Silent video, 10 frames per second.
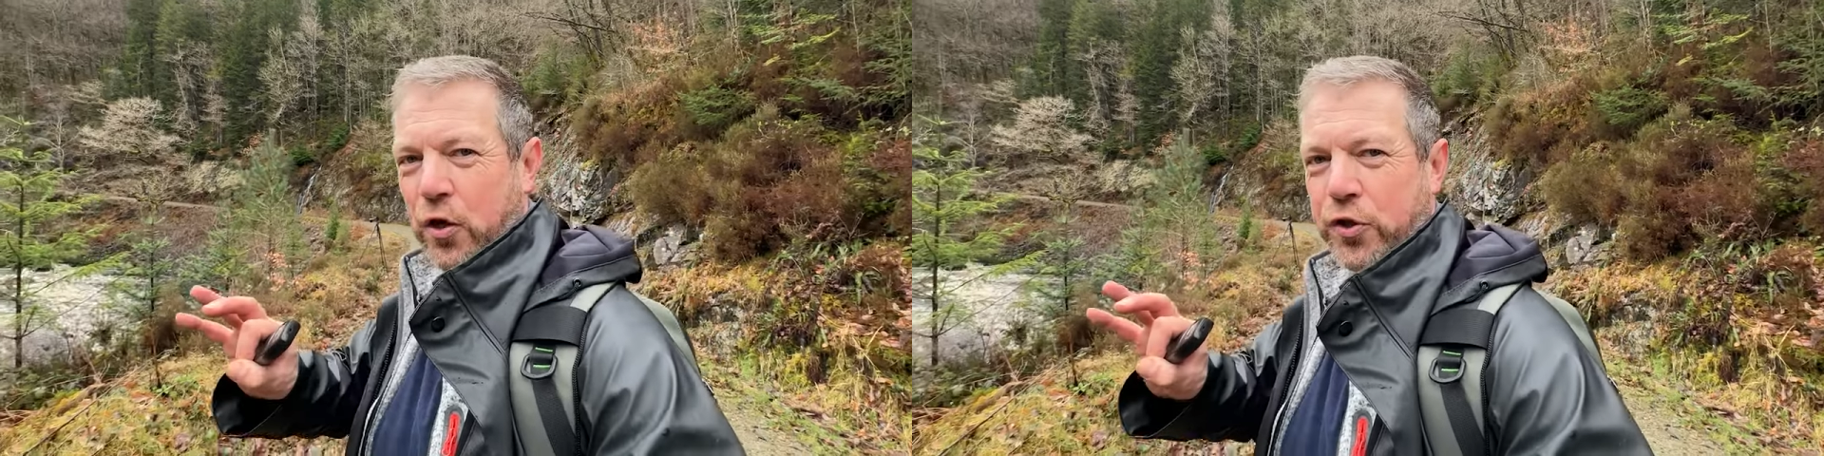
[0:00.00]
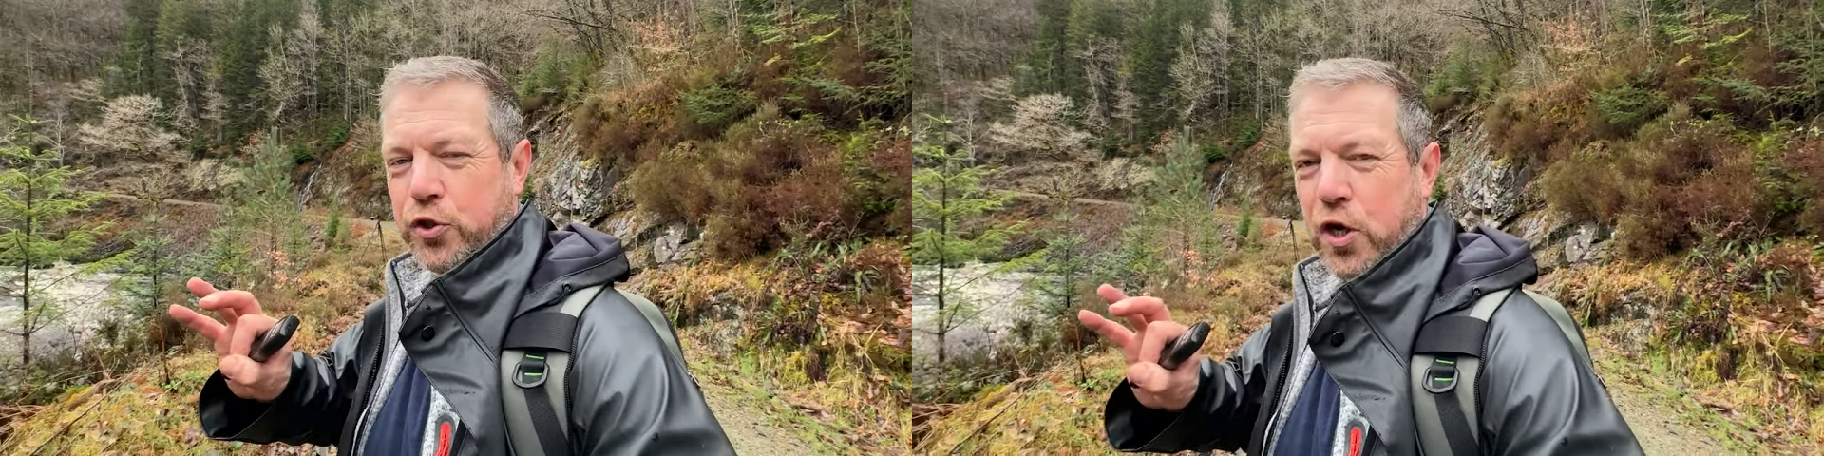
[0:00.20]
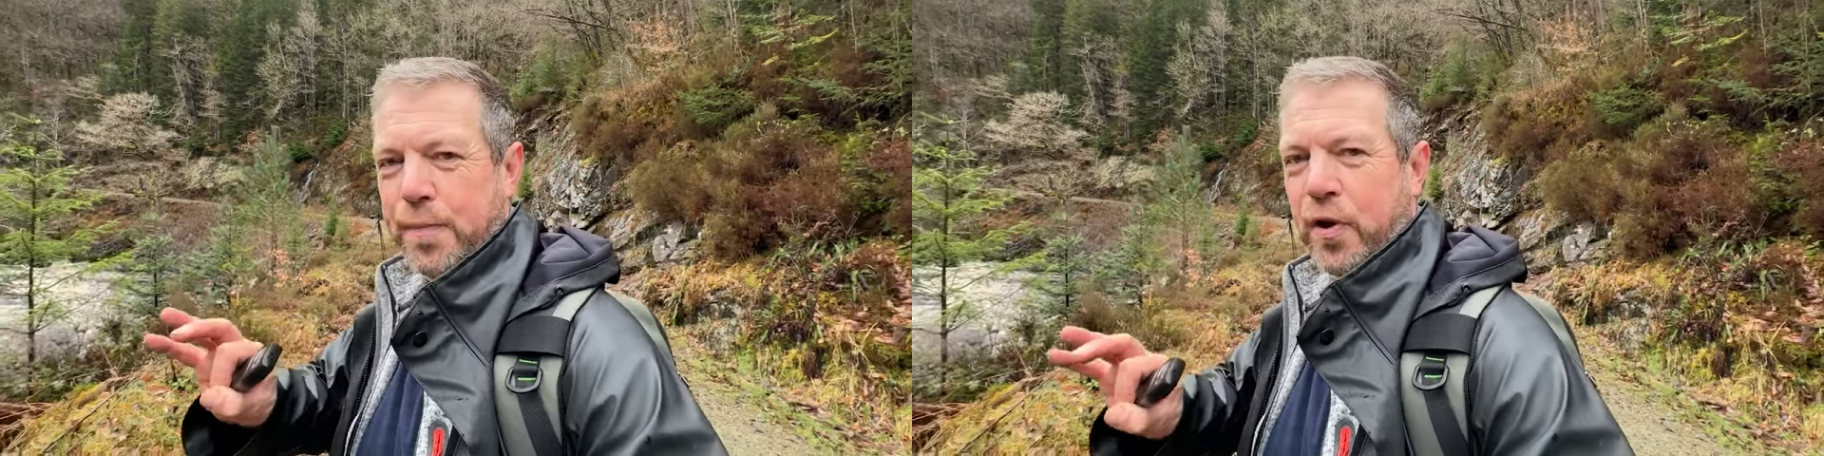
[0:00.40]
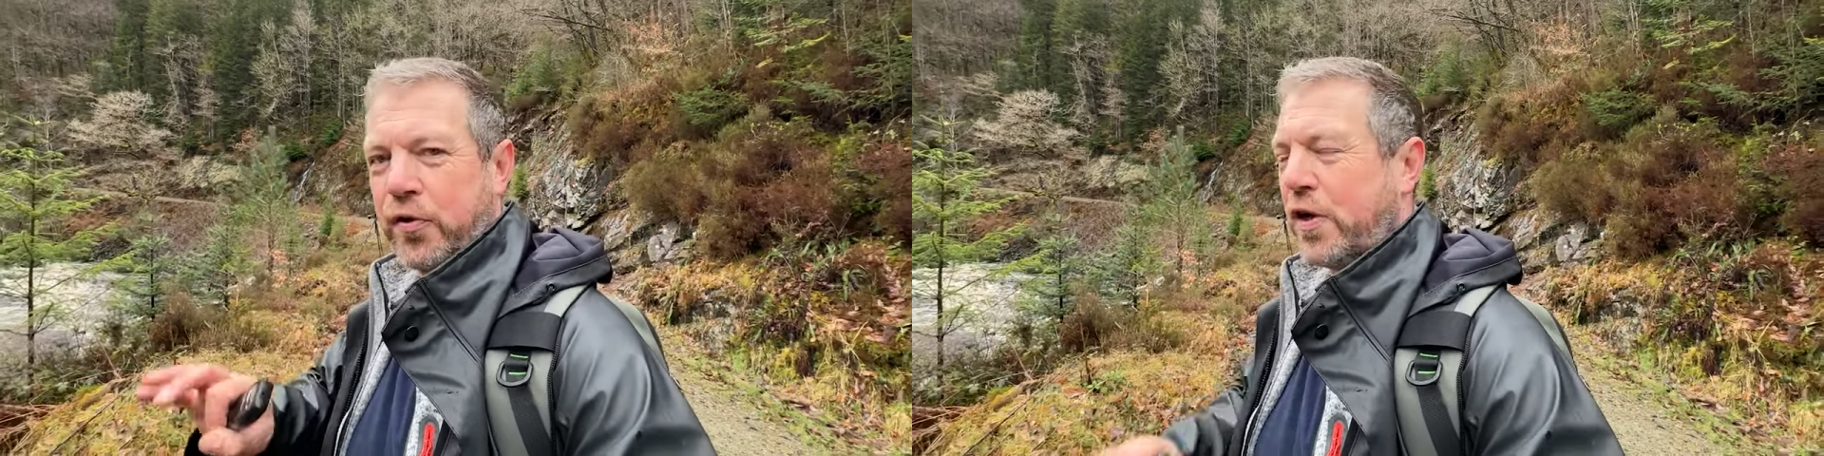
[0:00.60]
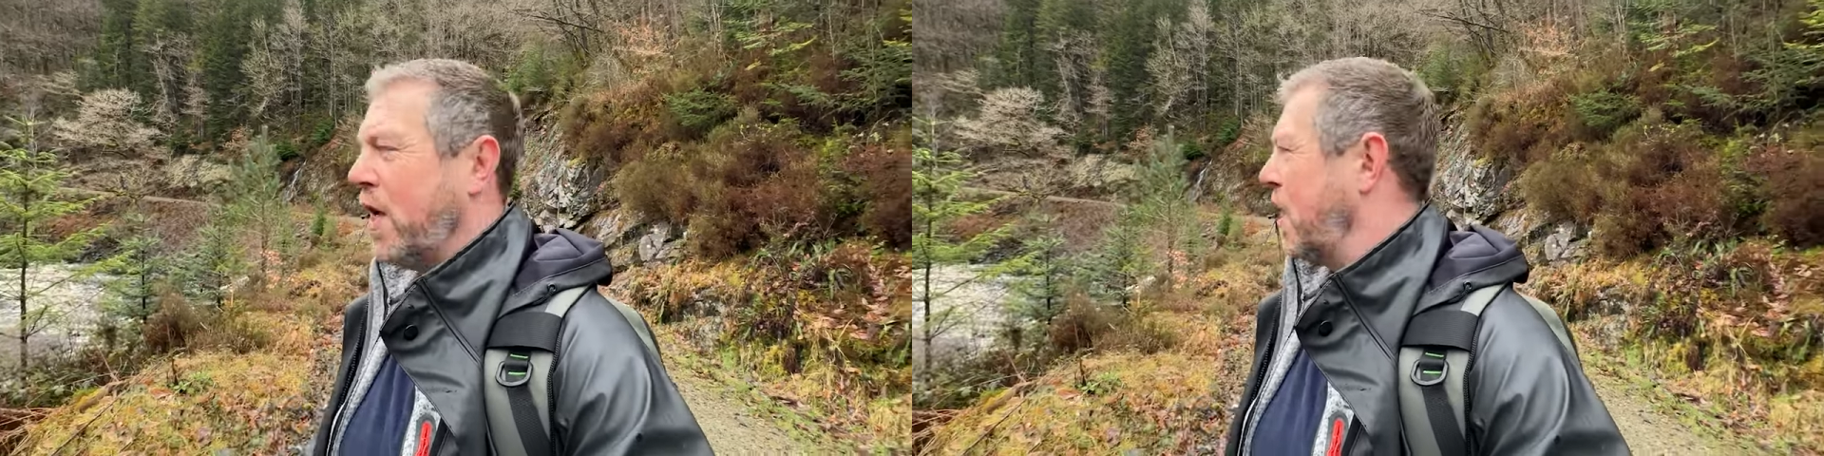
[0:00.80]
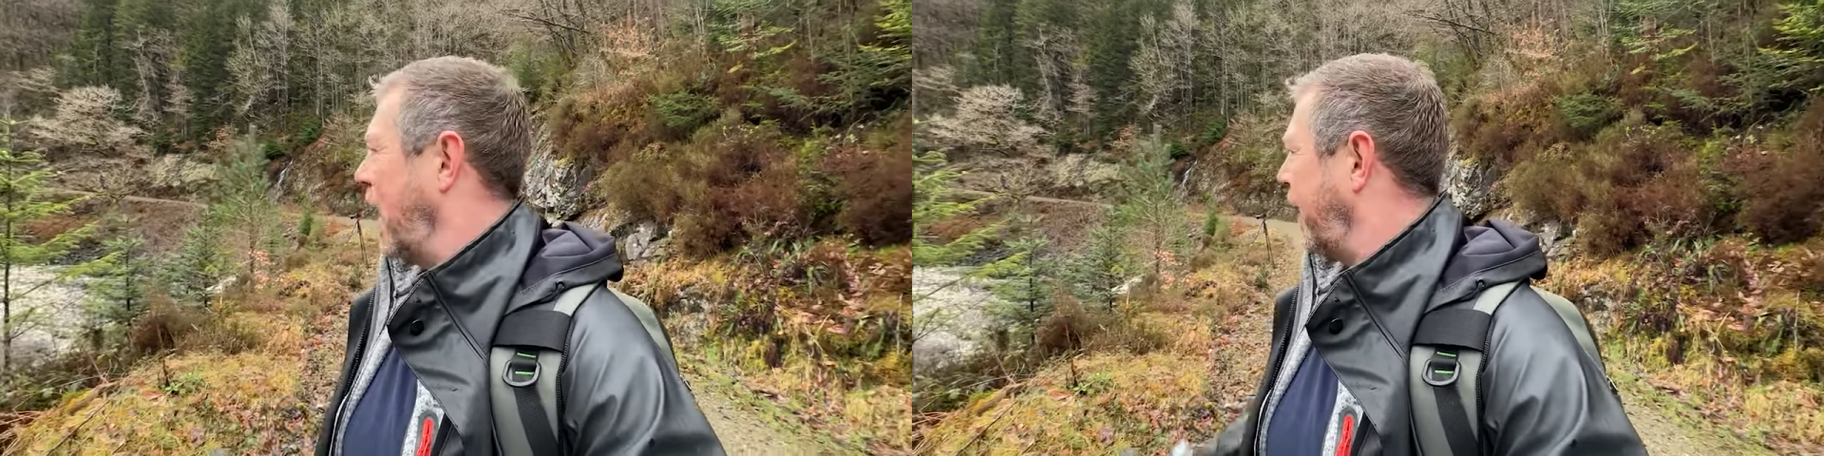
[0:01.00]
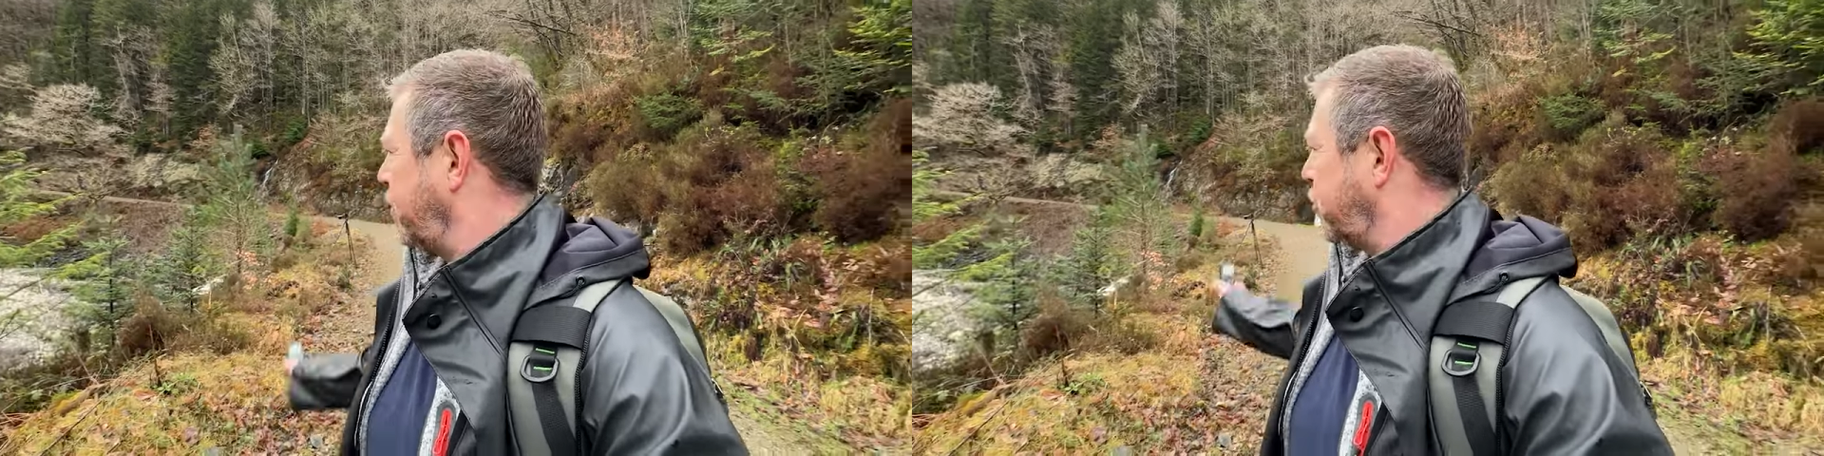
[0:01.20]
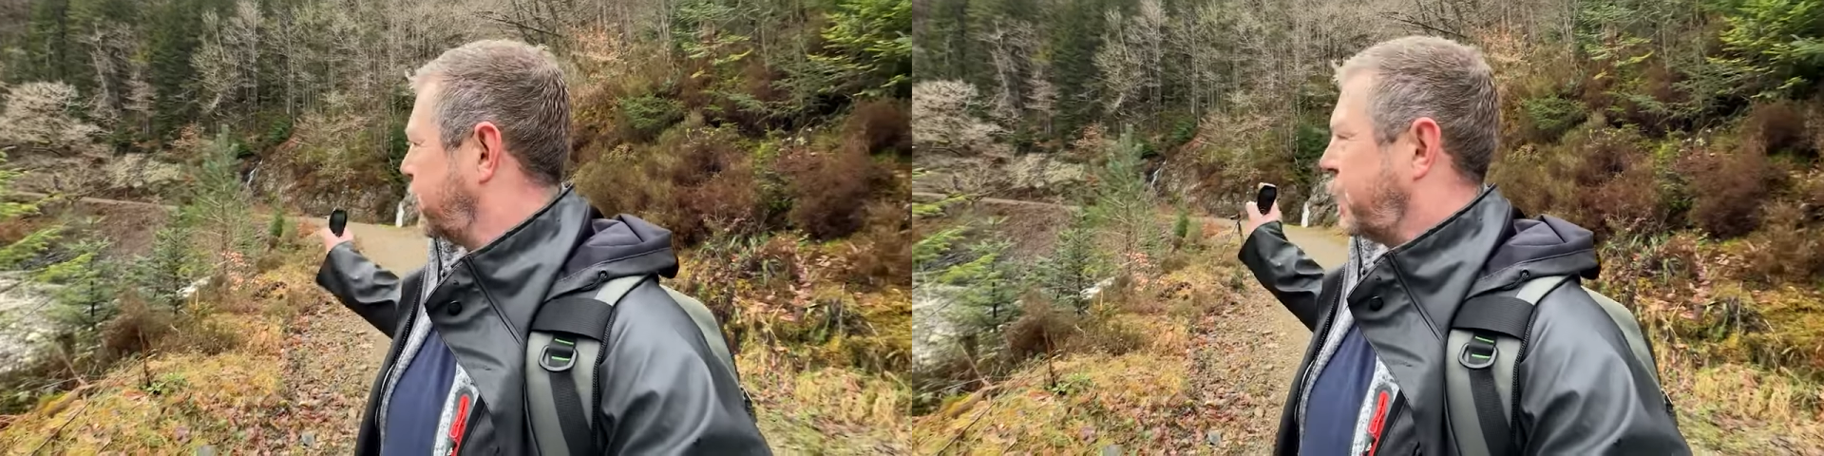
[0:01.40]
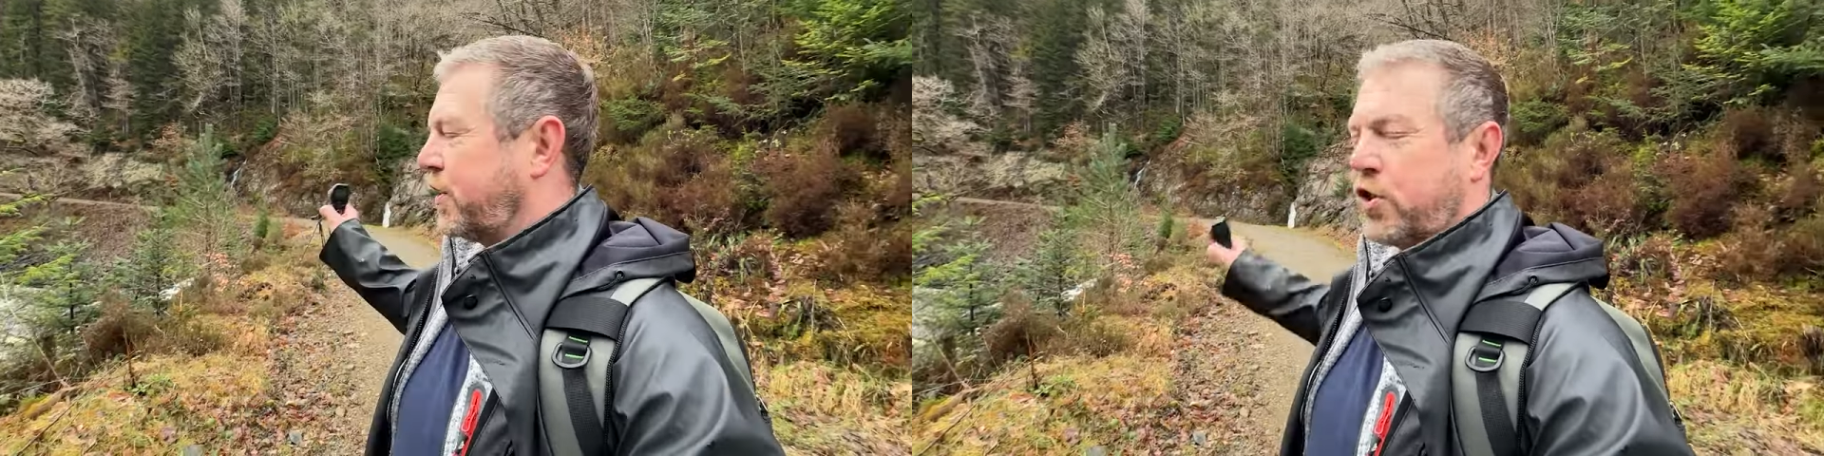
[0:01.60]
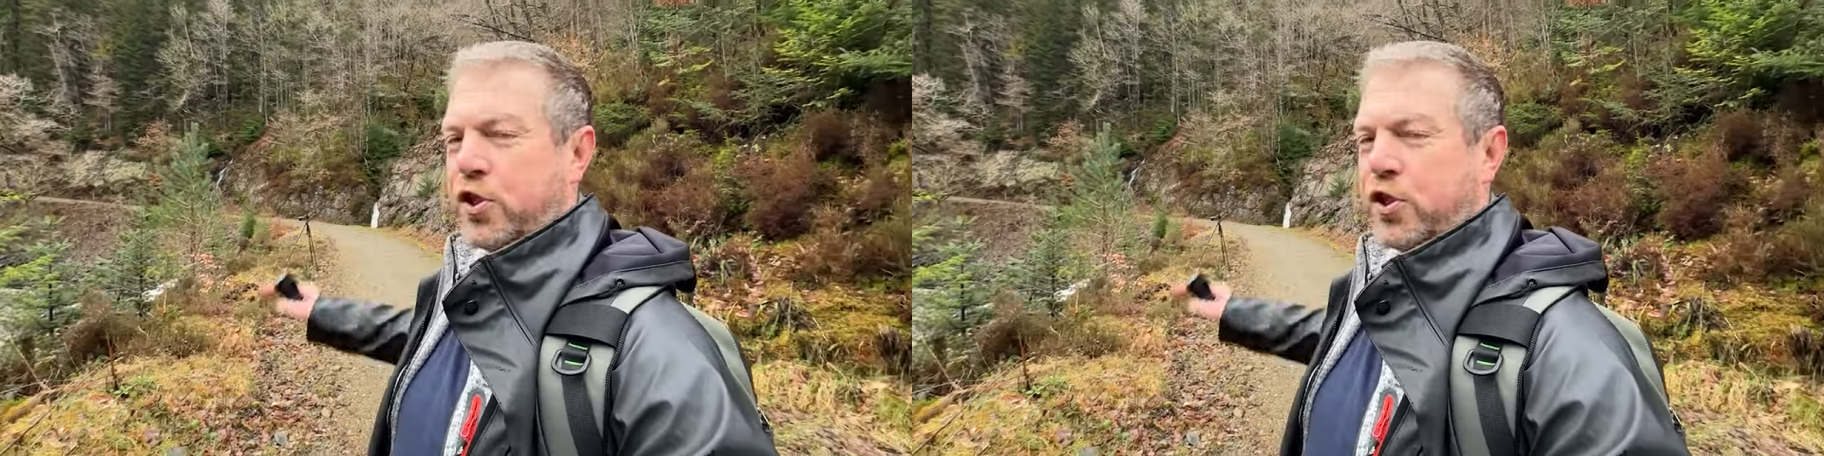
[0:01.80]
on the tripod, and it just takes the